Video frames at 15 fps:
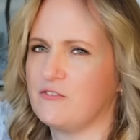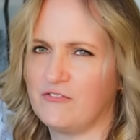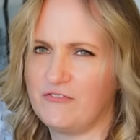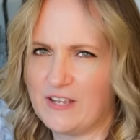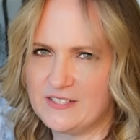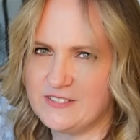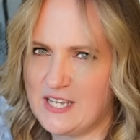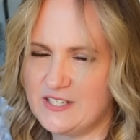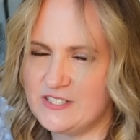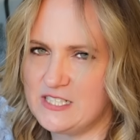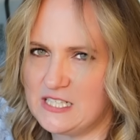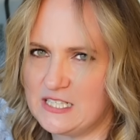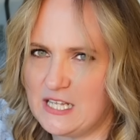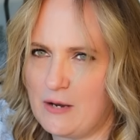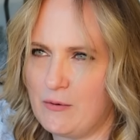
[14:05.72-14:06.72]

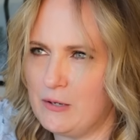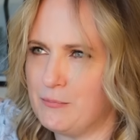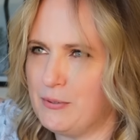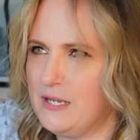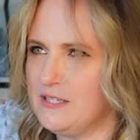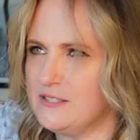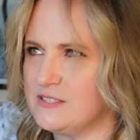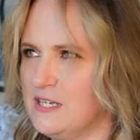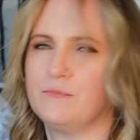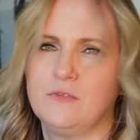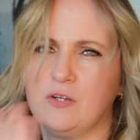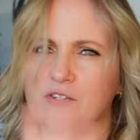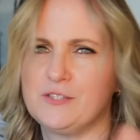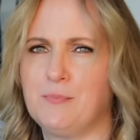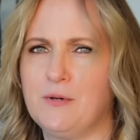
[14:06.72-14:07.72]
fantastic layering piece.
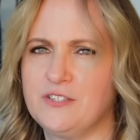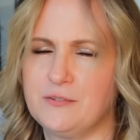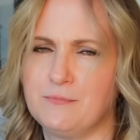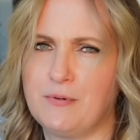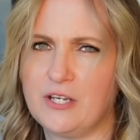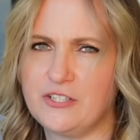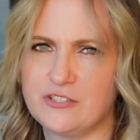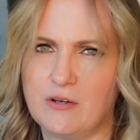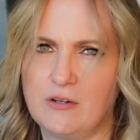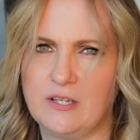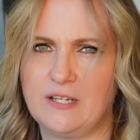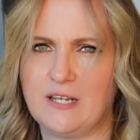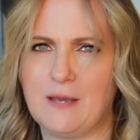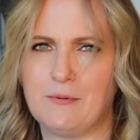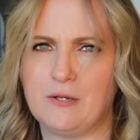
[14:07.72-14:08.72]
Not sponsored by
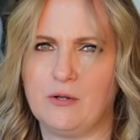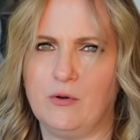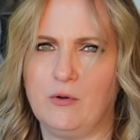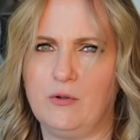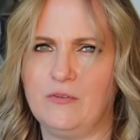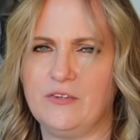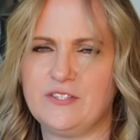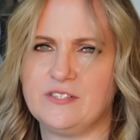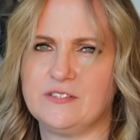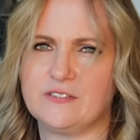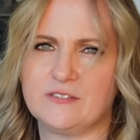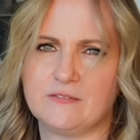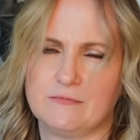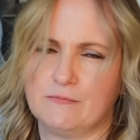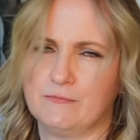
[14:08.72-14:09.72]
Joli Lab at all. This
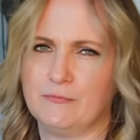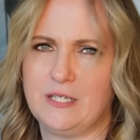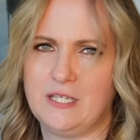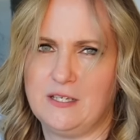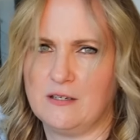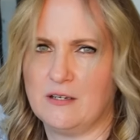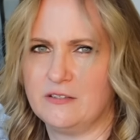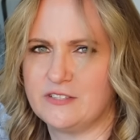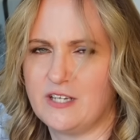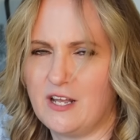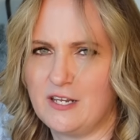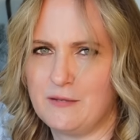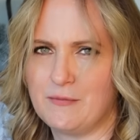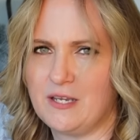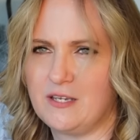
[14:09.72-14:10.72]
is me
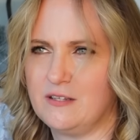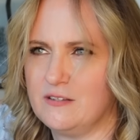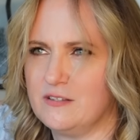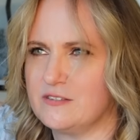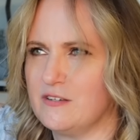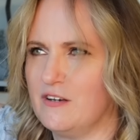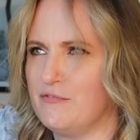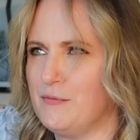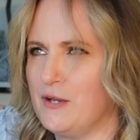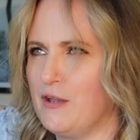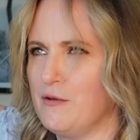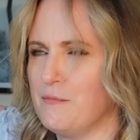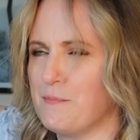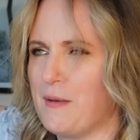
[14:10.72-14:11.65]
entirely making this off my own